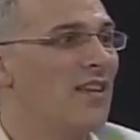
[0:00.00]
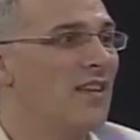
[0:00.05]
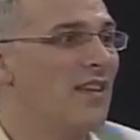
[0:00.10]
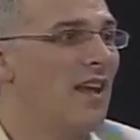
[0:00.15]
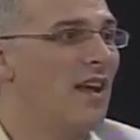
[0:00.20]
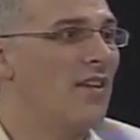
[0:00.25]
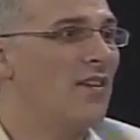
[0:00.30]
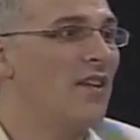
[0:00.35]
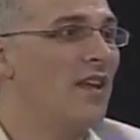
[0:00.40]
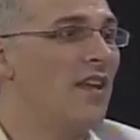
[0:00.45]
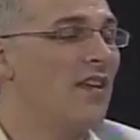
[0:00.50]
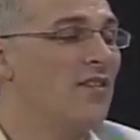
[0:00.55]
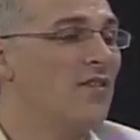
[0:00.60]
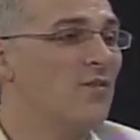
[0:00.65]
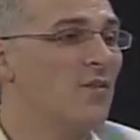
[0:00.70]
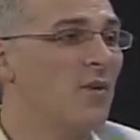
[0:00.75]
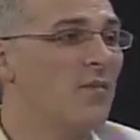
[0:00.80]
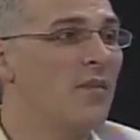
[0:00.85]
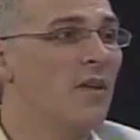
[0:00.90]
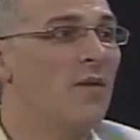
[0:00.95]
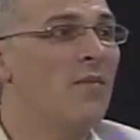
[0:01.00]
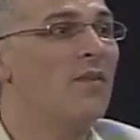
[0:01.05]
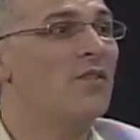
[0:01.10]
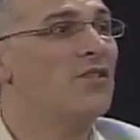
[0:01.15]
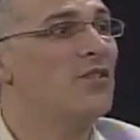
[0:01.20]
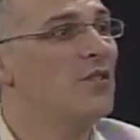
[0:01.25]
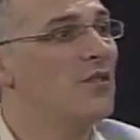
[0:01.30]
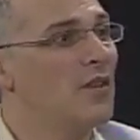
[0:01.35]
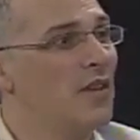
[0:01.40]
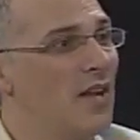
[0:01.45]
Now you can't swim there,
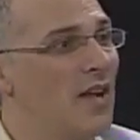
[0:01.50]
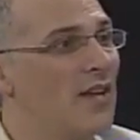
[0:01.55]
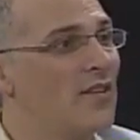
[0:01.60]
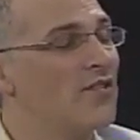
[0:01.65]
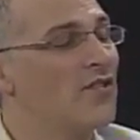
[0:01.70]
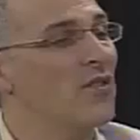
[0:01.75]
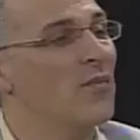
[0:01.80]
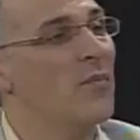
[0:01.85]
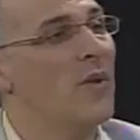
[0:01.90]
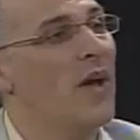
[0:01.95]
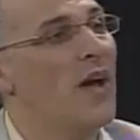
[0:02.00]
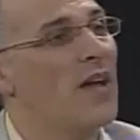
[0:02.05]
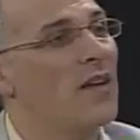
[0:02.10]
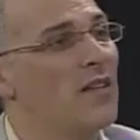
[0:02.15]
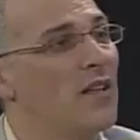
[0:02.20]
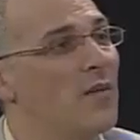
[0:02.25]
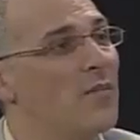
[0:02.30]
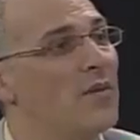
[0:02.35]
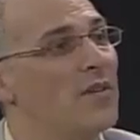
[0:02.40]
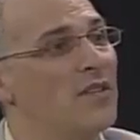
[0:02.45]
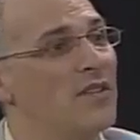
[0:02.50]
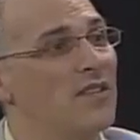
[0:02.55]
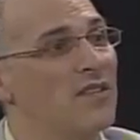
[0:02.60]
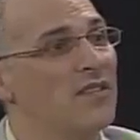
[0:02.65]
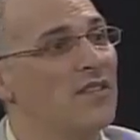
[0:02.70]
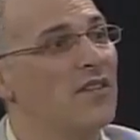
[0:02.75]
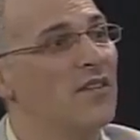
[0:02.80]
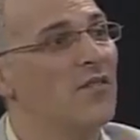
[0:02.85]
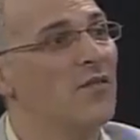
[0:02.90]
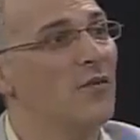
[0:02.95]
but you can actually paddle up into the
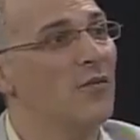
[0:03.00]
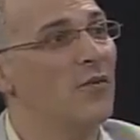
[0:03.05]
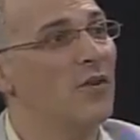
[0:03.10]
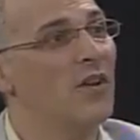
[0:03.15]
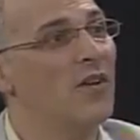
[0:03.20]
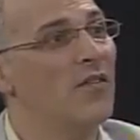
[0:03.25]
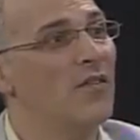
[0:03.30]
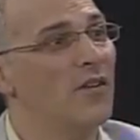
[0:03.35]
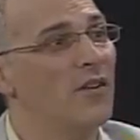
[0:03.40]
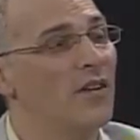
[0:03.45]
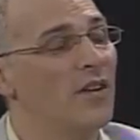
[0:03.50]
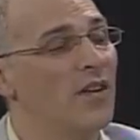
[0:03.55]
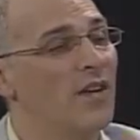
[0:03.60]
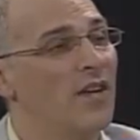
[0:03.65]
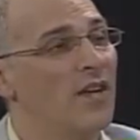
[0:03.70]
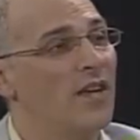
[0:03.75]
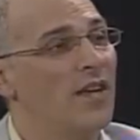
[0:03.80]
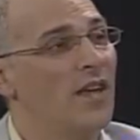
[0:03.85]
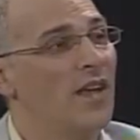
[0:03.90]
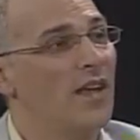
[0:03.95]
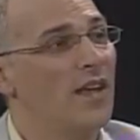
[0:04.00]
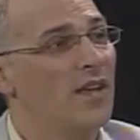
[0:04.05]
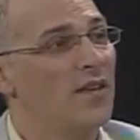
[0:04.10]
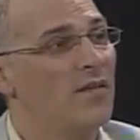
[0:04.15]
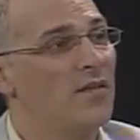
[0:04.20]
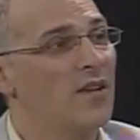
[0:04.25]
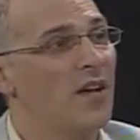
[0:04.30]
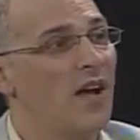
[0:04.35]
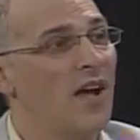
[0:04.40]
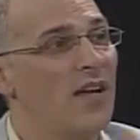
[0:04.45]
Silver River mm -hmm.
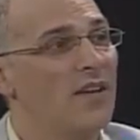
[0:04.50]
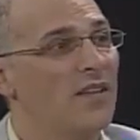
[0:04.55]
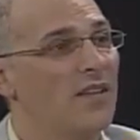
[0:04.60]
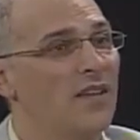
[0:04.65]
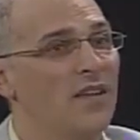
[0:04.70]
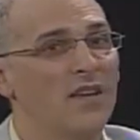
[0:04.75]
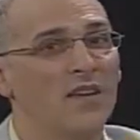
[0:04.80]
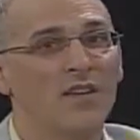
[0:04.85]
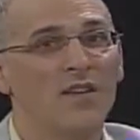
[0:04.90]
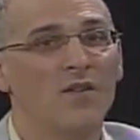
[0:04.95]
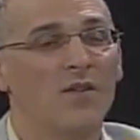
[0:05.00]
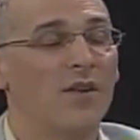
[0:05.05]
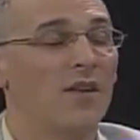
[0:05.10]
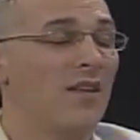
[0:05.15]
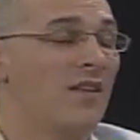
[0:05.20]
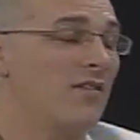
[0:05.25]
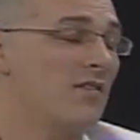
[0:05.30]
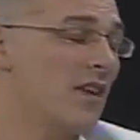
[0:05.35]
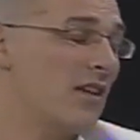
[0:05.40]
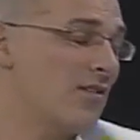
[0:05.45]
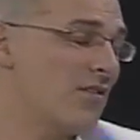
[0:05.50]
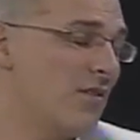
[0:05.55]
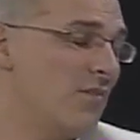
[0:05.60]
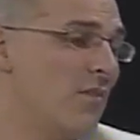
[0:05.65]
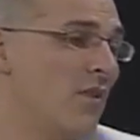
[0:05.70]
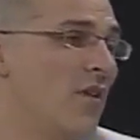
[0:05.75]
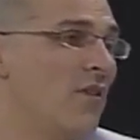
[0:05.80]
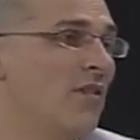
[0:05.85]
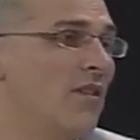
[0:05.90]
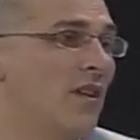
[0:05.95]
and kayaking, canoeing, and there's
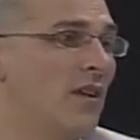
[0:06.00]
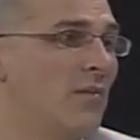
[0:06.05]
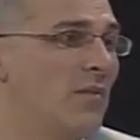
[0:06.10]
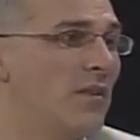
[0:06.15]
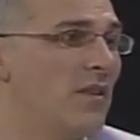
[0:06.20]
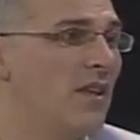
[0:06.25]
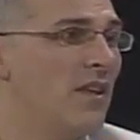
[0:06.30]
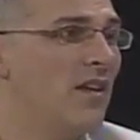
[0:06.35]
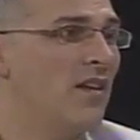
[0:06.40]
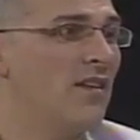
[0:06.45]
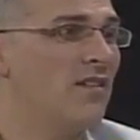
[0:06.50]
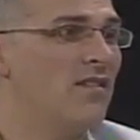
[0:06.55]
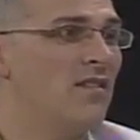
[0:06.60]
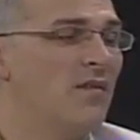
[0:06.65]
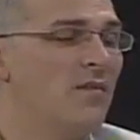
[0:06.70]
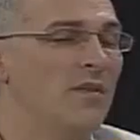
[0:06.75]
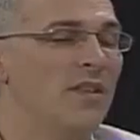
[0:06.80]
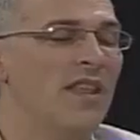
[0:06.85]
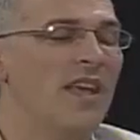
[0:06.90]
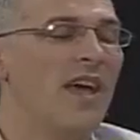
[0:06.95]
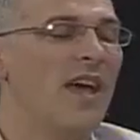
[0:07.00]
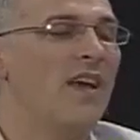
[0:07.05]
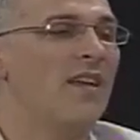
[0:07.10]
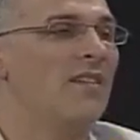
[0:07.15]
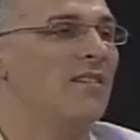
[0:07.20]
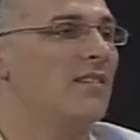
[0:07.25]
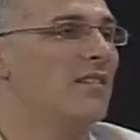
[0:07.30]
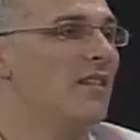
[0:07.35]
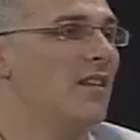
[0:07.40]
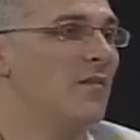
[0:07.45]
actually boating up in that area too. But
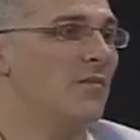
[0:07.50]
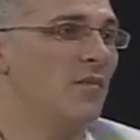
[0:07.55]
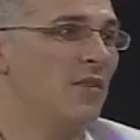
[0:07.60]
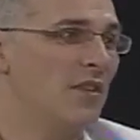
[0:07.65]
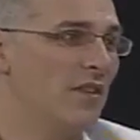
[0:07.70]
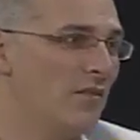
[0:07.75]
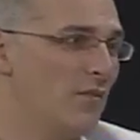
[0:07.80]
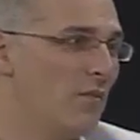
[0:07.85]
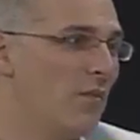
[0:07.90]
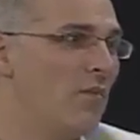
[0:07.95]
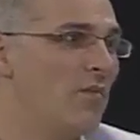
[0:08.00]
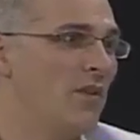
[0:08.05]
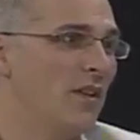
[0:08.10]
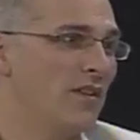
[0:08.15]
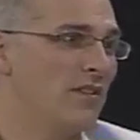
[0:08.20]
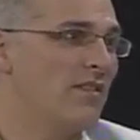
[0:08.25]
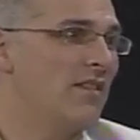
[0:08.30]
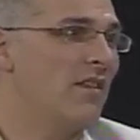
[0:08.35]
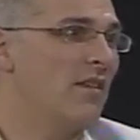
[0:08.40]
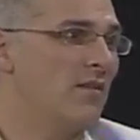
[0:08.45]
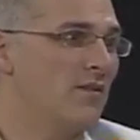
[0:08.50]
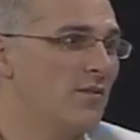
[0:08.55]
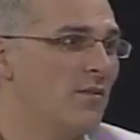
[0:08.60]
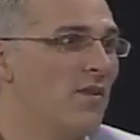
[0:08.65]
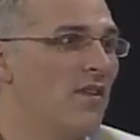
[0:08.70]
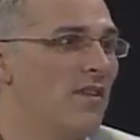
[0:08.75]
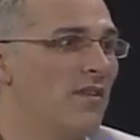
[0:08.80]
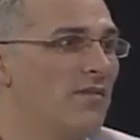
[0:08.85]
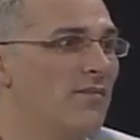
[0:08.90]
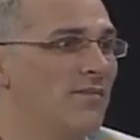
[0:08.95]
that is an unbelievable place to go as
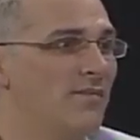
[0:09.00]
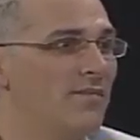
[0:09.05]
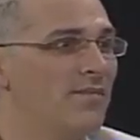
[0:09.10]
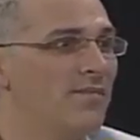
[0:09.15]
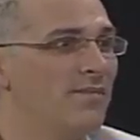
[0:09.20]
well.